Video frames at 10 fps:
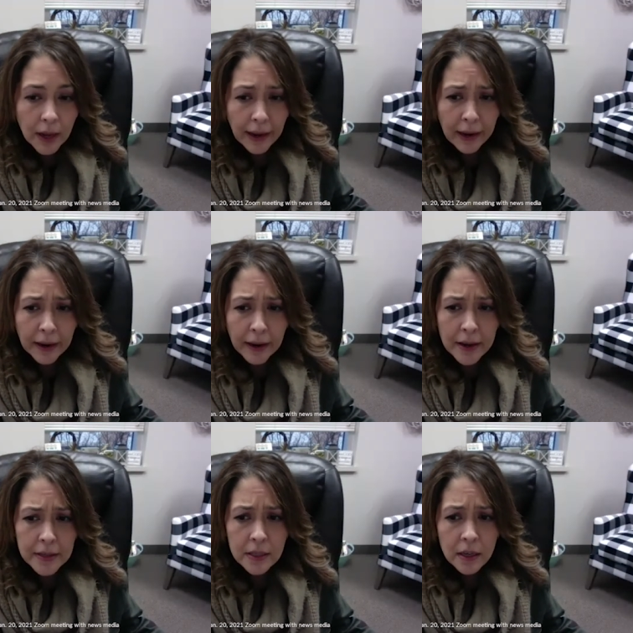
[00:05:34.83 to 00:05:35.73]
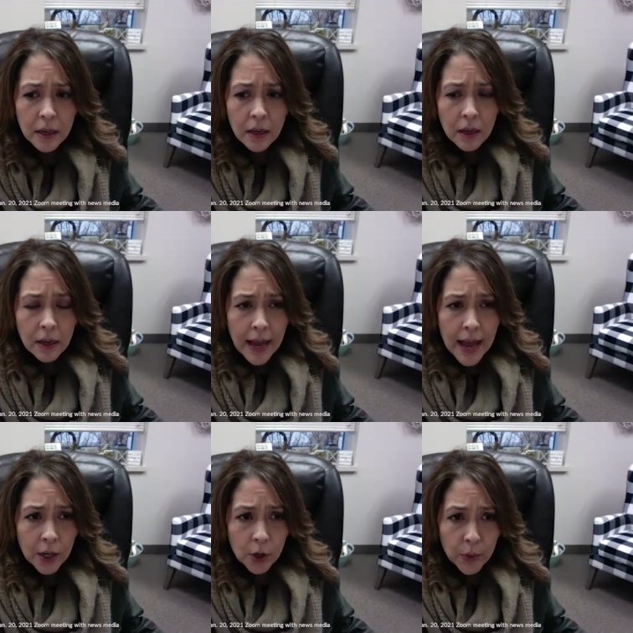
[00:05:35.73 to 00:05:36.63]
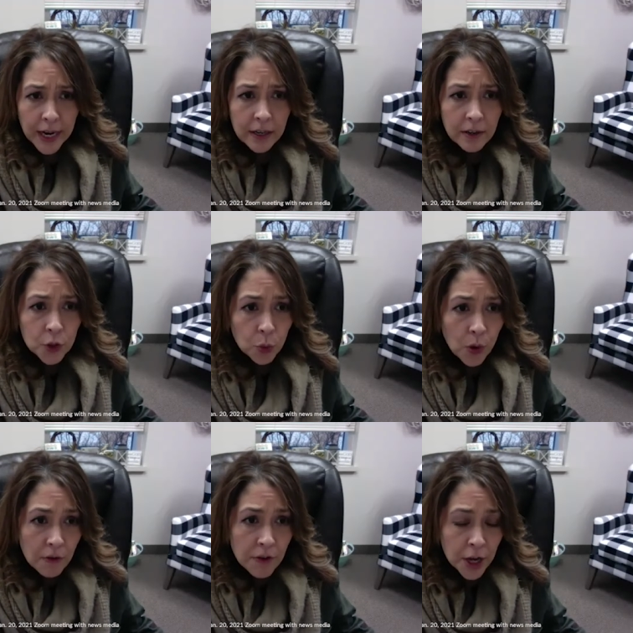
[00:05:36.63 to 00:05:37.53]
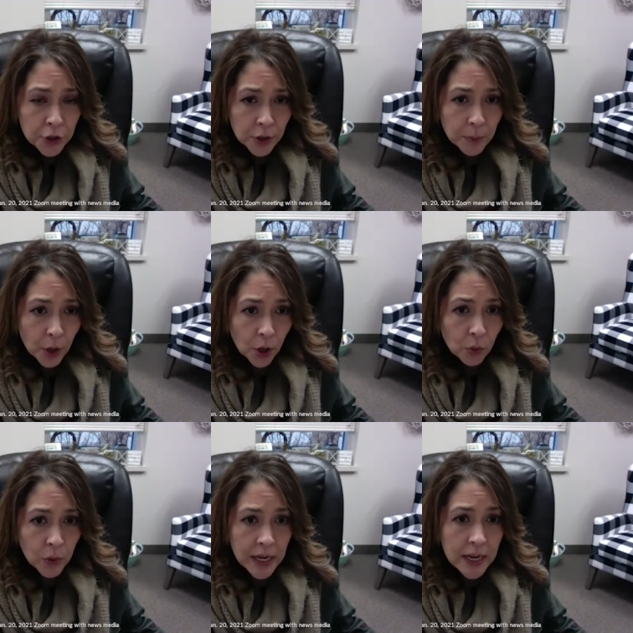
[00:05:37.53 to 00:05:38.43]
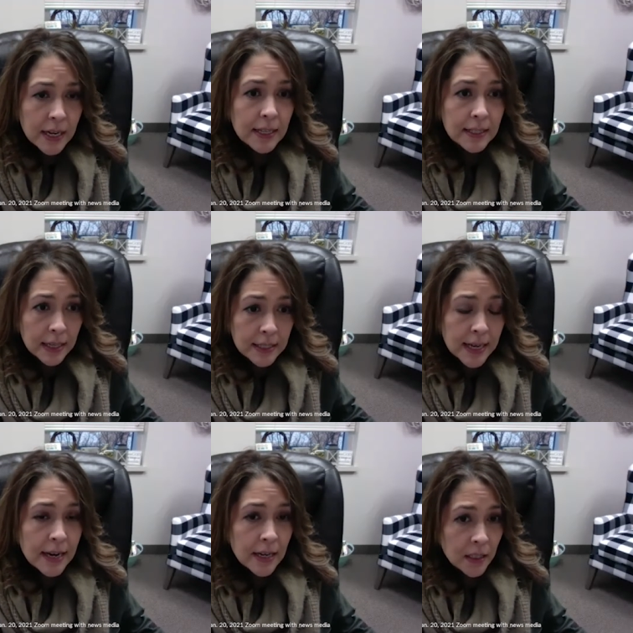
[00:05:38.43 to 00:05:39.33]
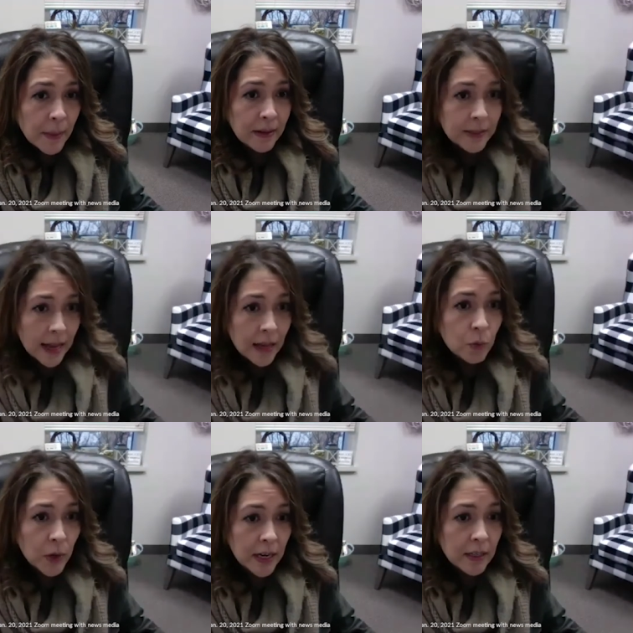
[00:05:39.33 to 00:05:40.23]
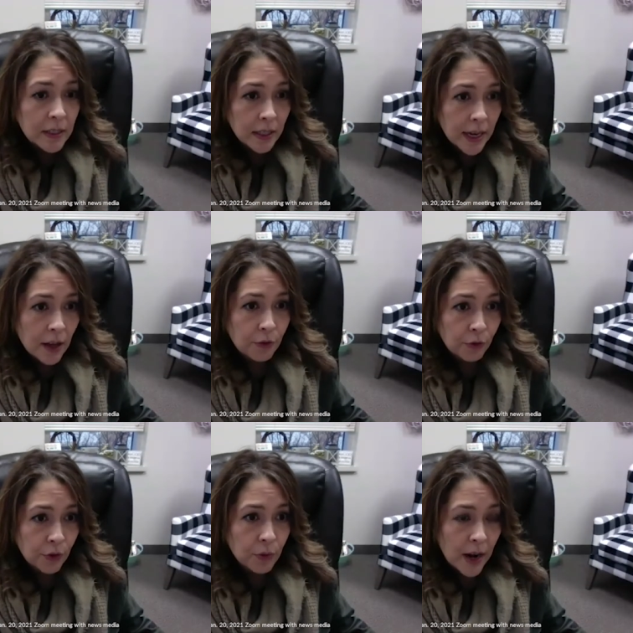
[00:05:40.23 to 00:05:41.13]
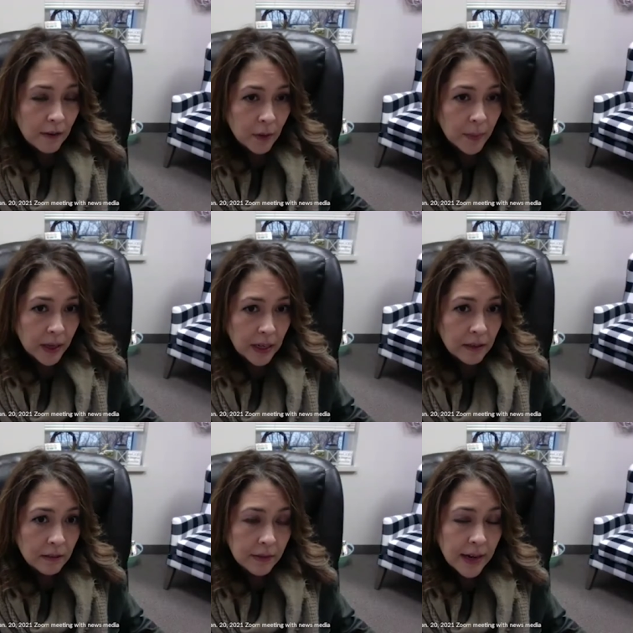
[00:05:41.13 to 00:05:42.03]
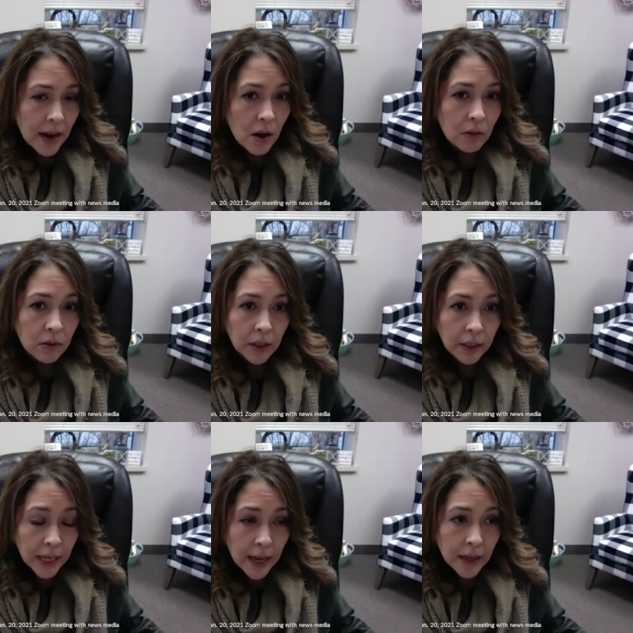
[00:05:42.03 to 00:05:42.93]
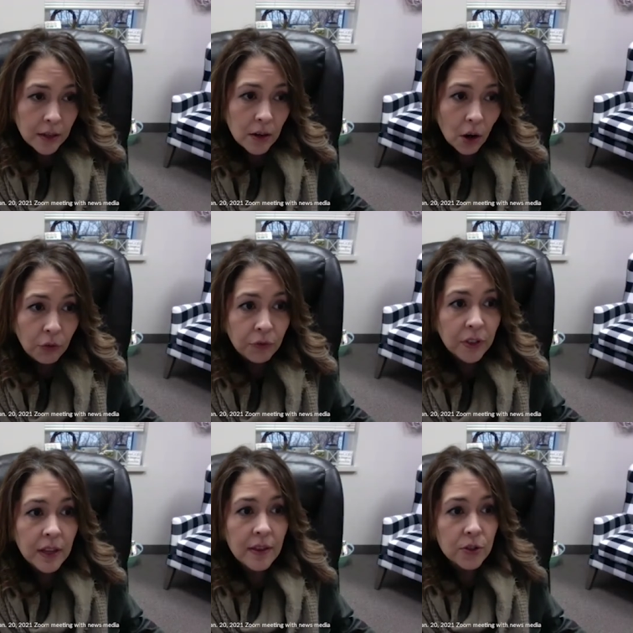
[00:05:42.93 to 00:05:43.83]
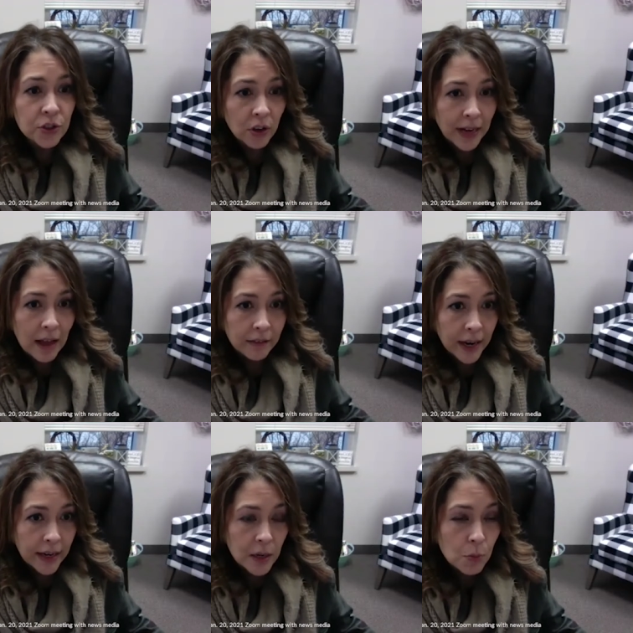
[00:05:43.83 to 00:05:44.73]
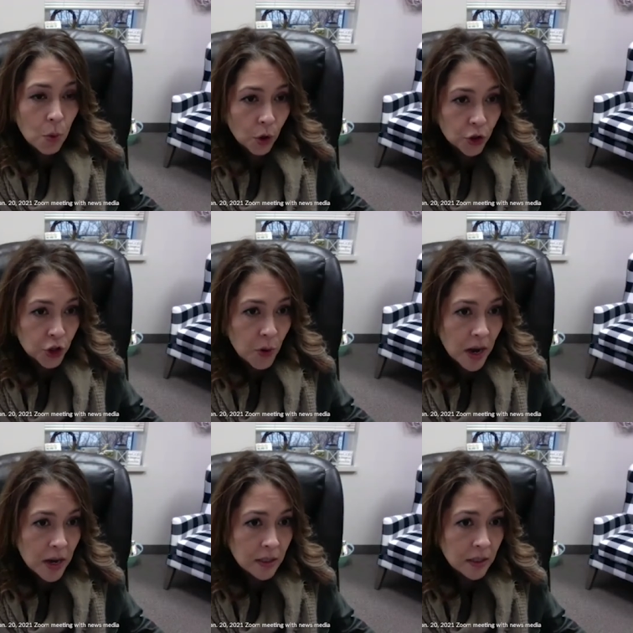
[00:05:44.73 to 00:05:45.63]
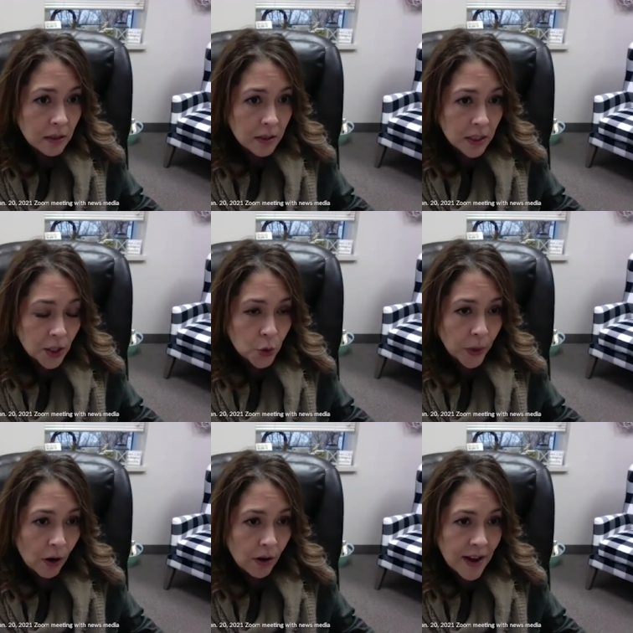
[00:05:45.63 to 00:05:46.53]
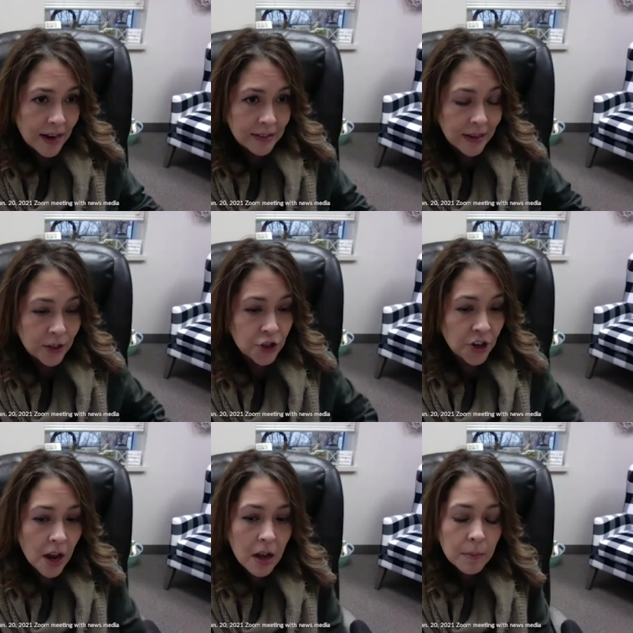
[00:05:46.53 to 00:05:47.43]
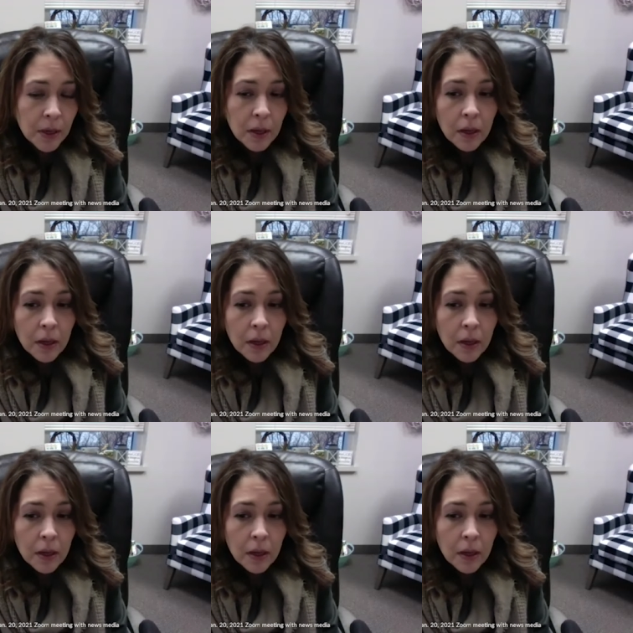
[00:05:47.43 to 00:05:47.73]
And at a rate of twelve hundred per week, it's going to take us about ten weeks to get through everybody. Now, again, hopefully they'll start allocating more to us since we are a vaccination hub.